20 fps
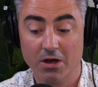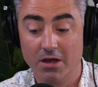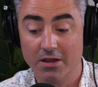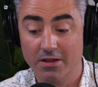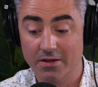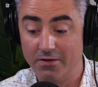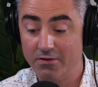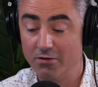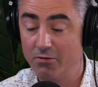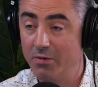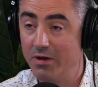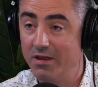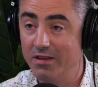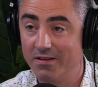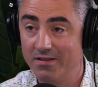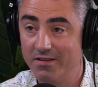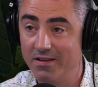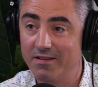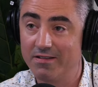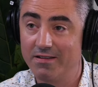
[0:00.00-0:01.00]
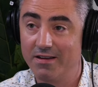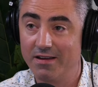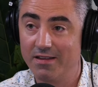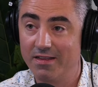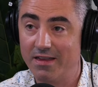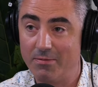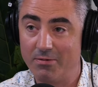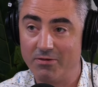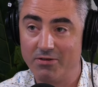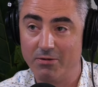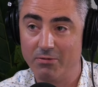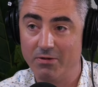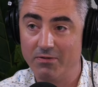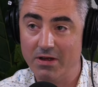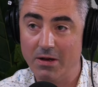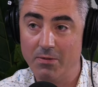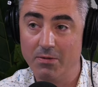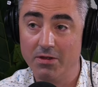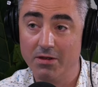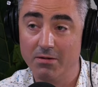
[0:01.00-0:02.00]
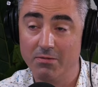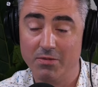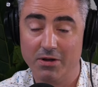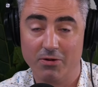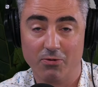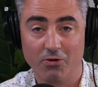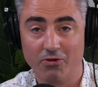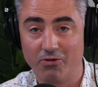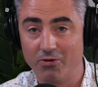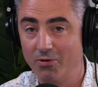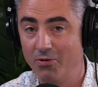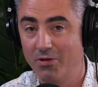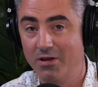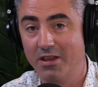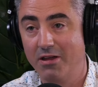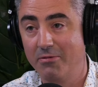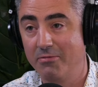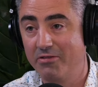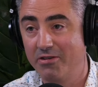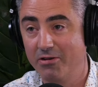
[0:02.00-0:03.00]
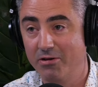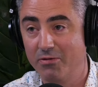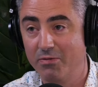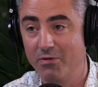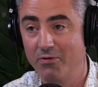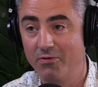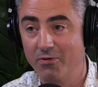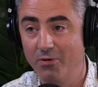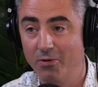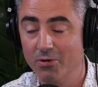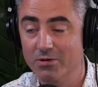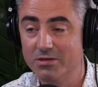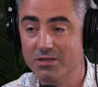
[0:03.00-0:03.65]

This will be the 16th episode we've done with them, but also all the other episodes before.